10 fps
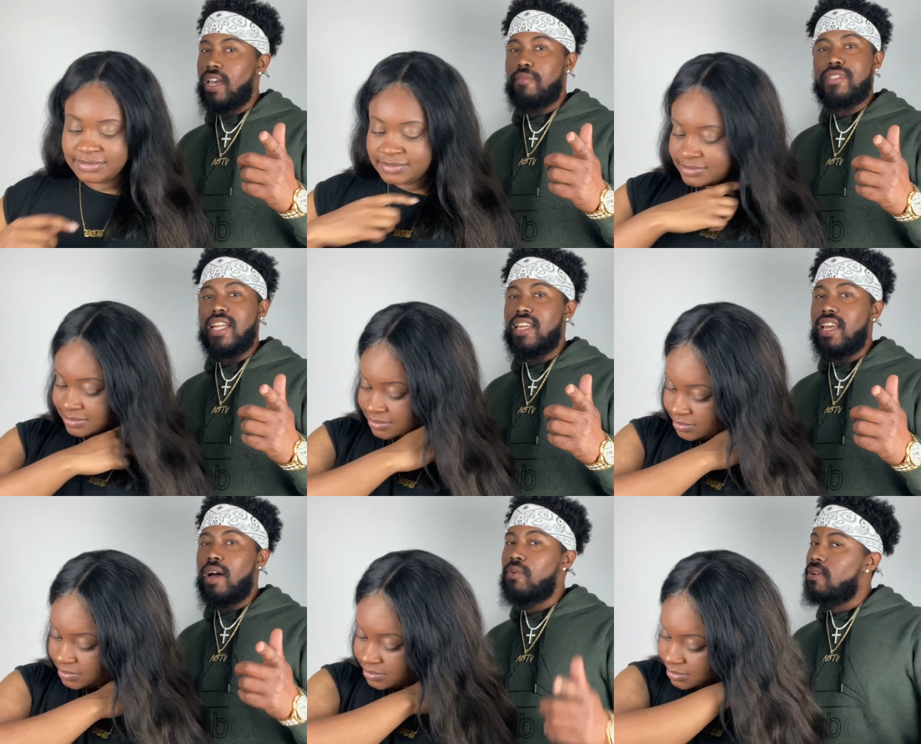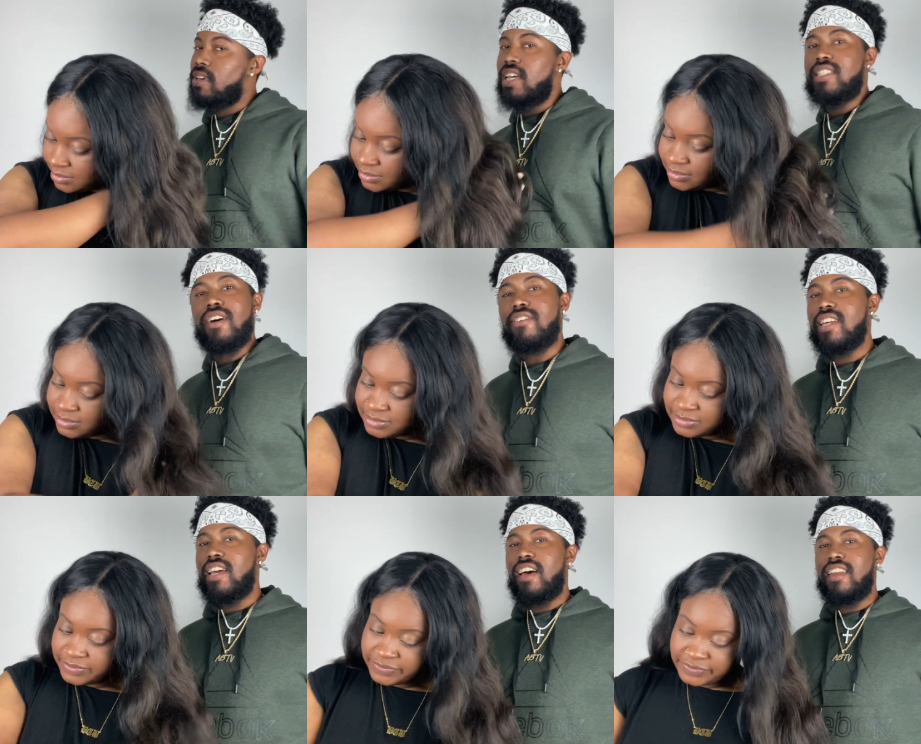Speaker 1: I'm telling y'all, we're gonna catch on to
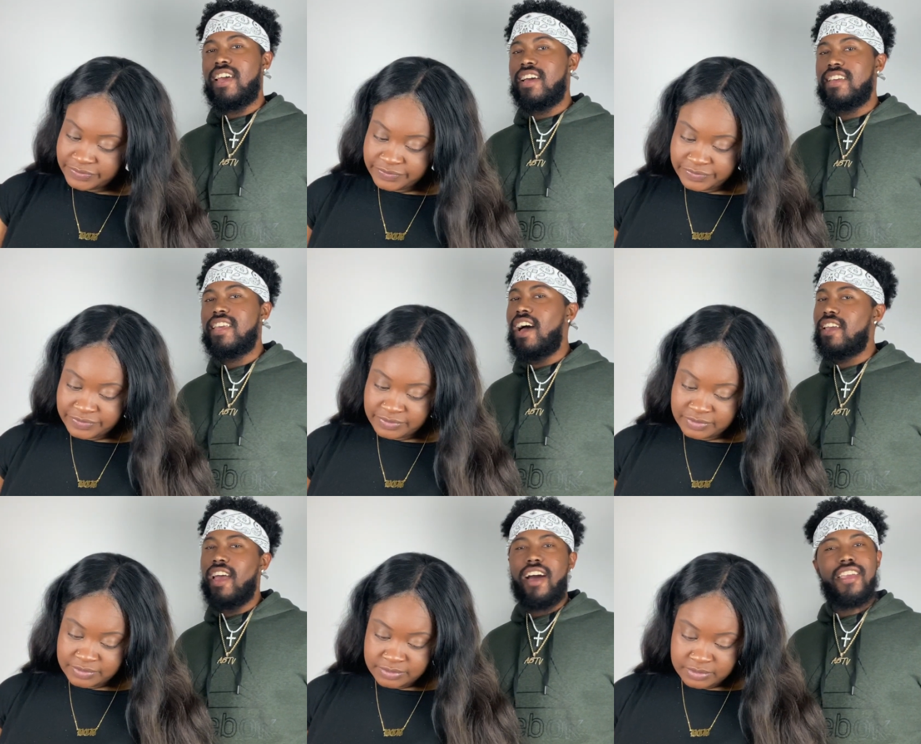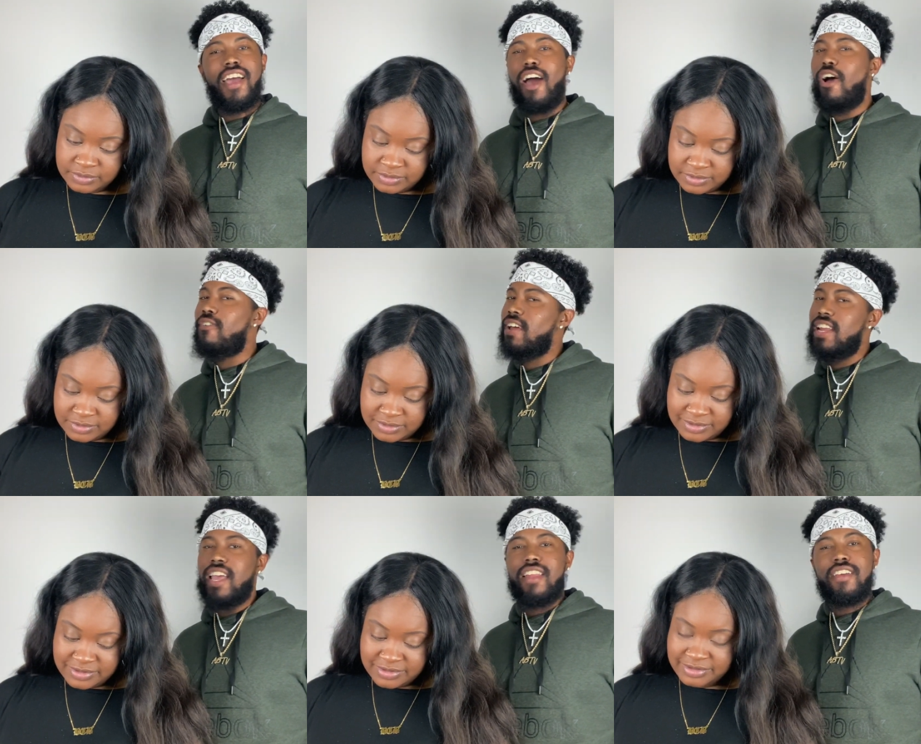y'all now. Y'all, y'all, y'all already.
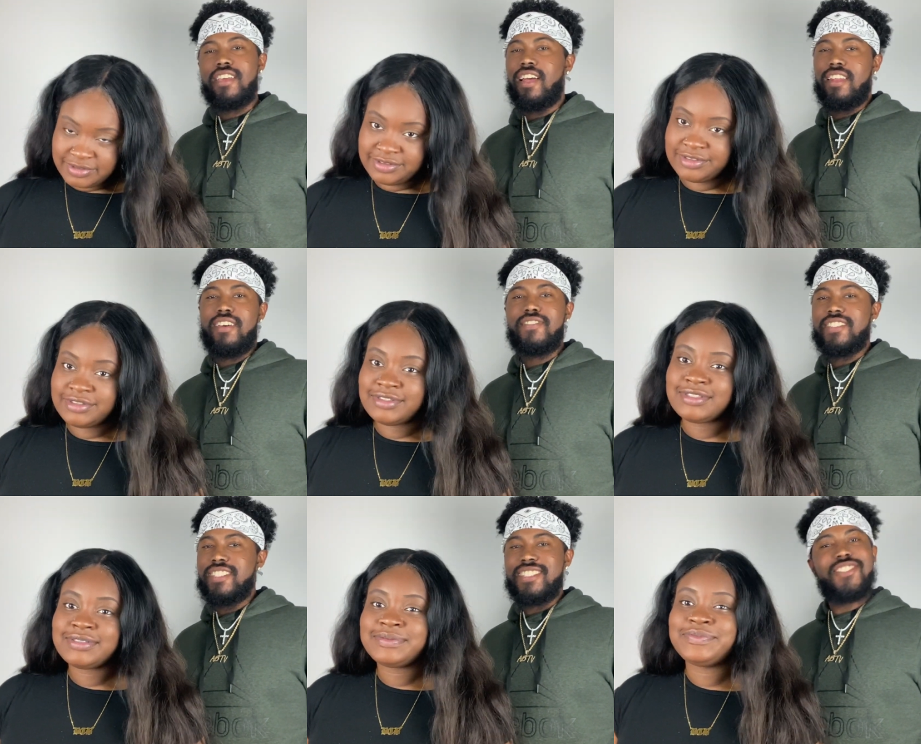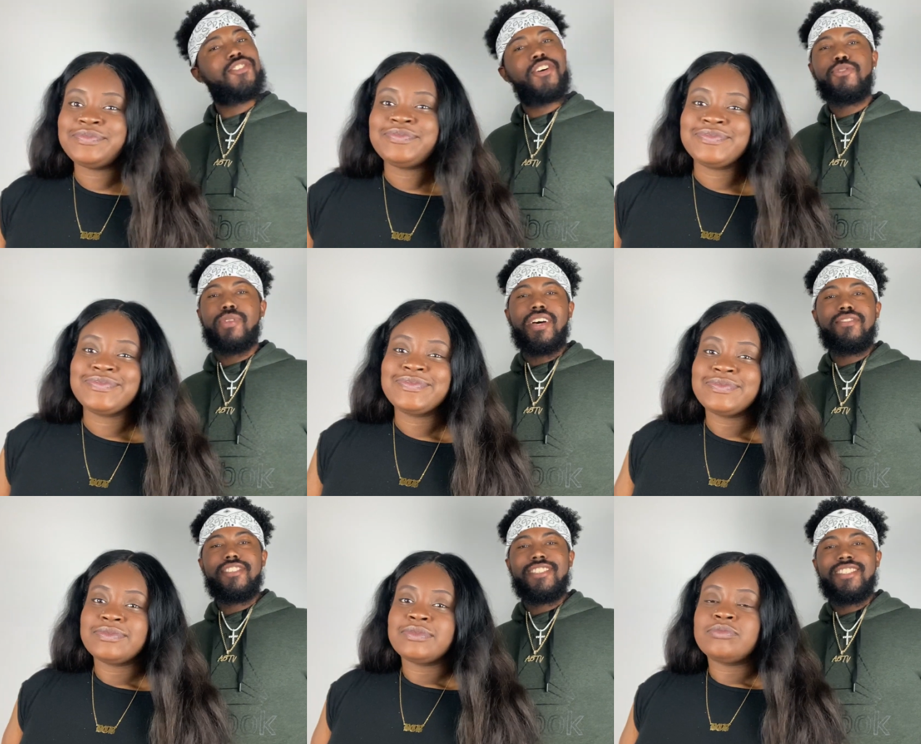Y'all know y'all love us. You know you love
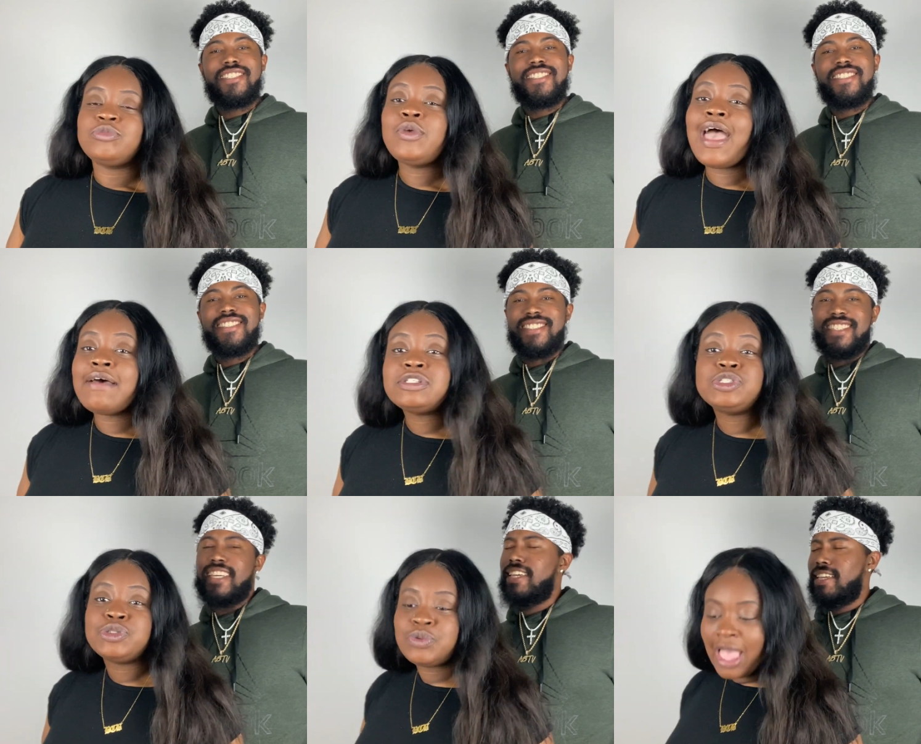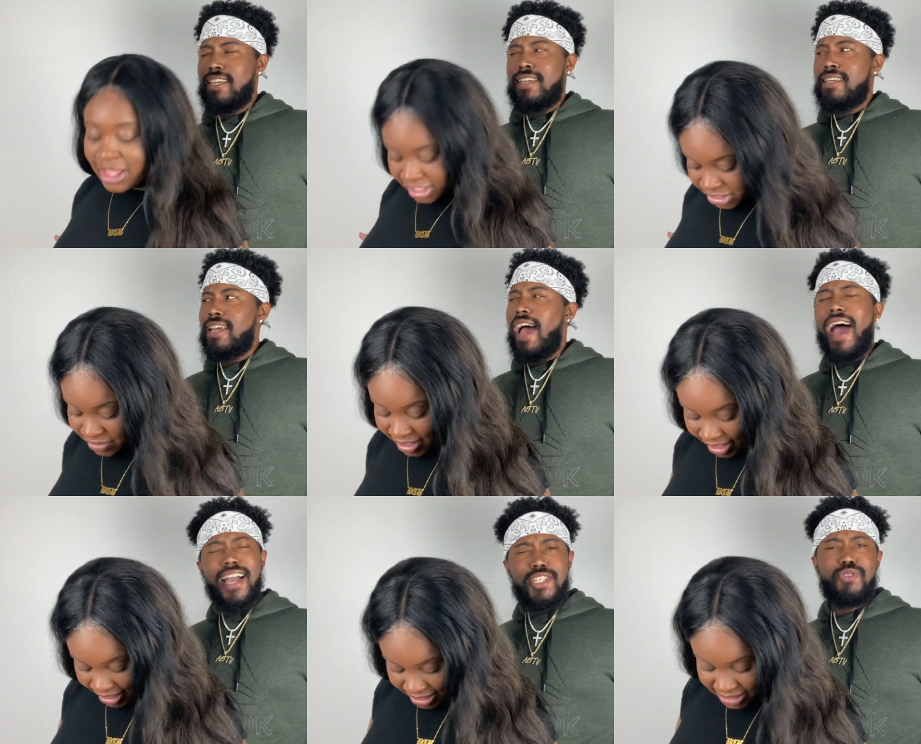us. You have to. How can you not? How
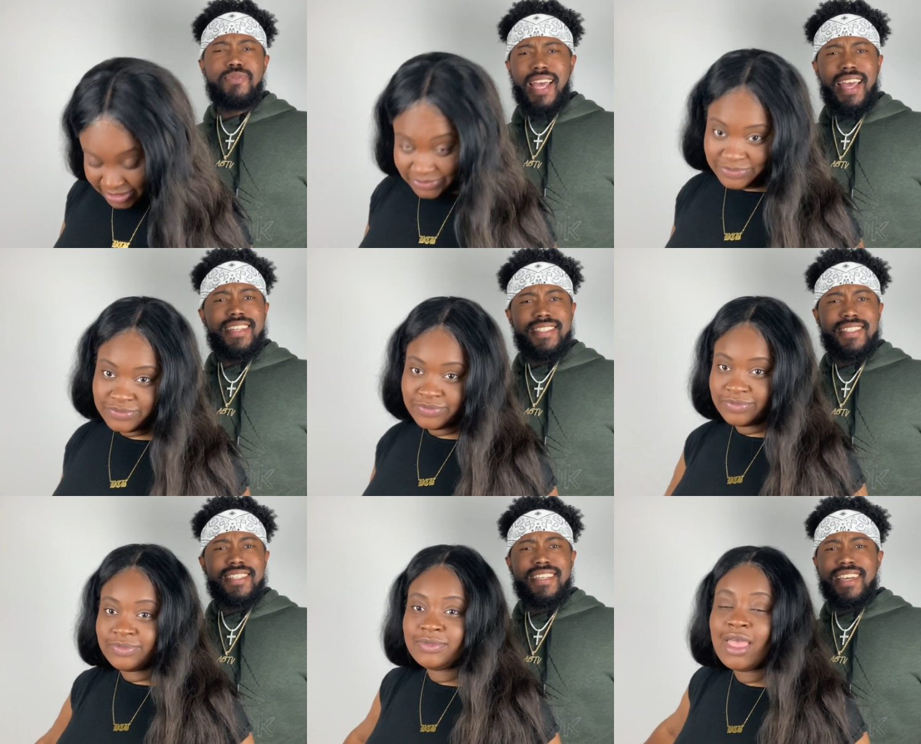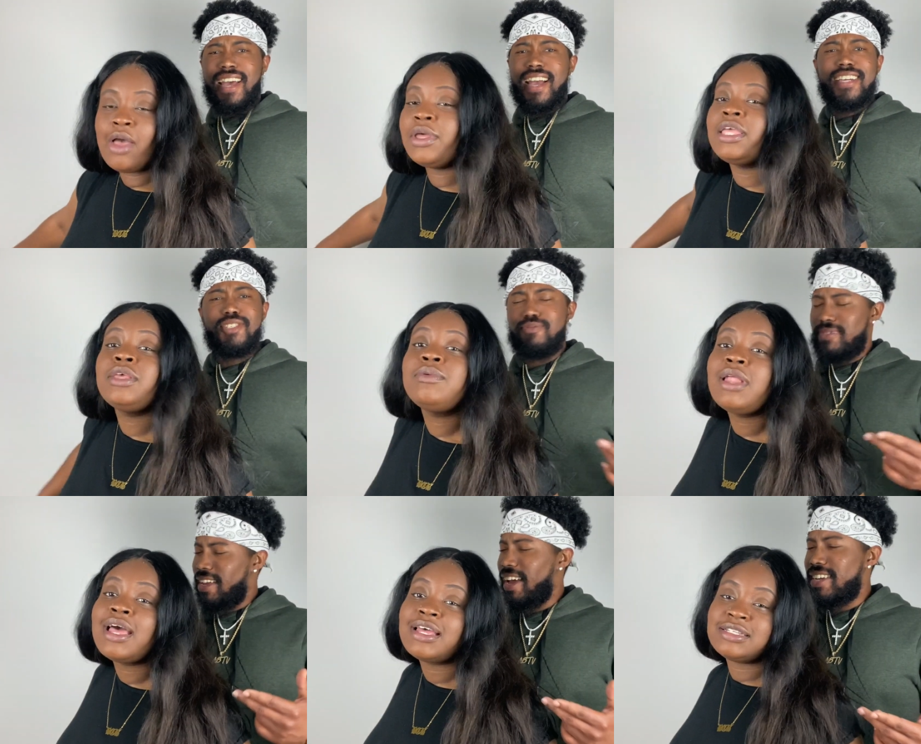could you not? How, how could, you, not?
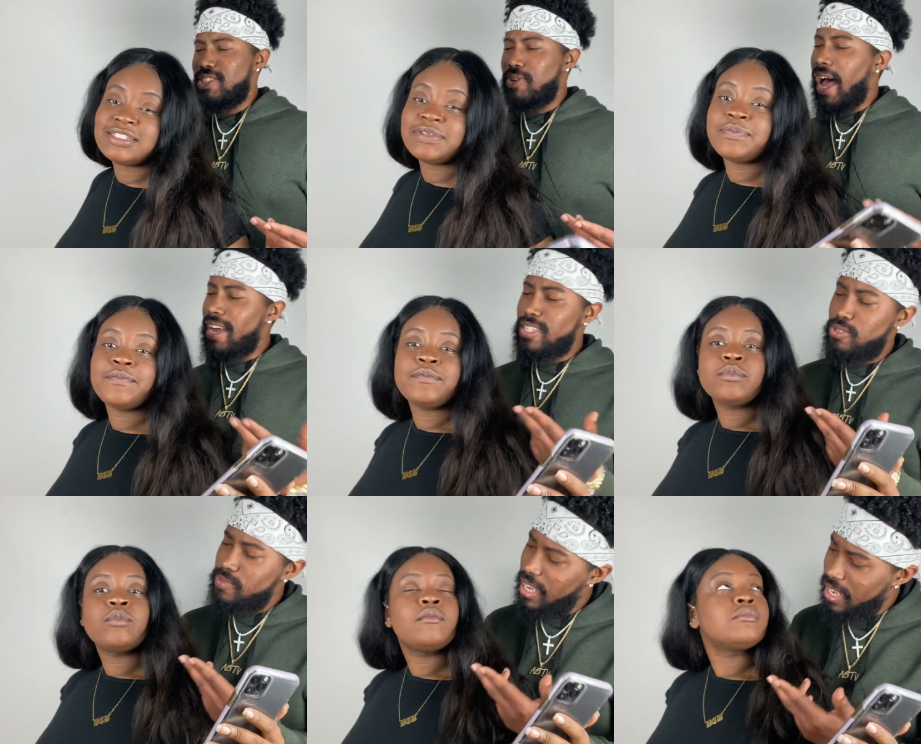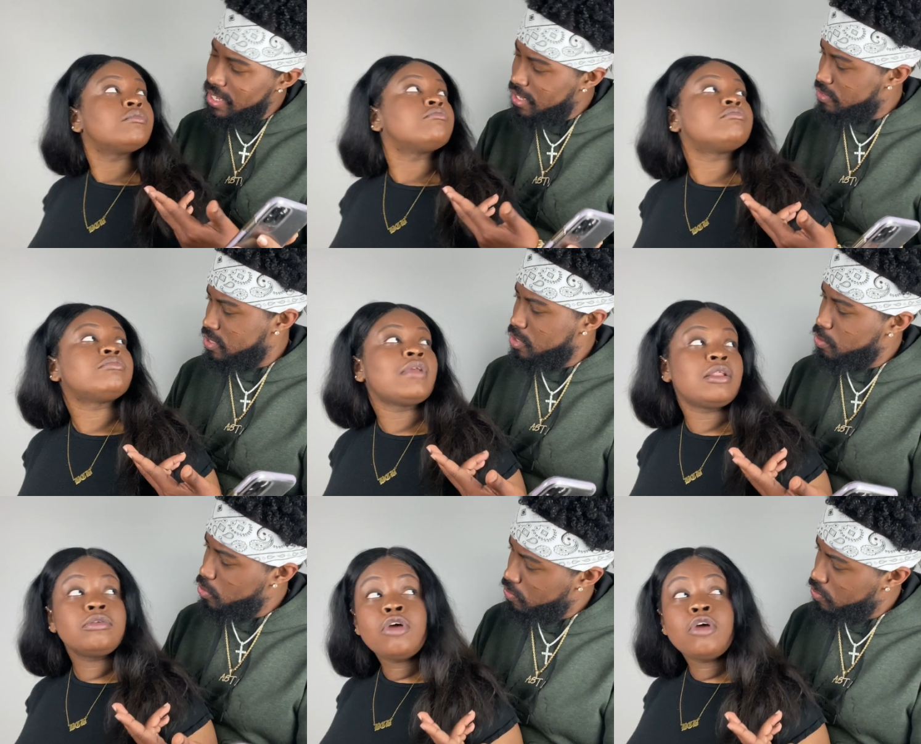How could you? How could you not love us? I don't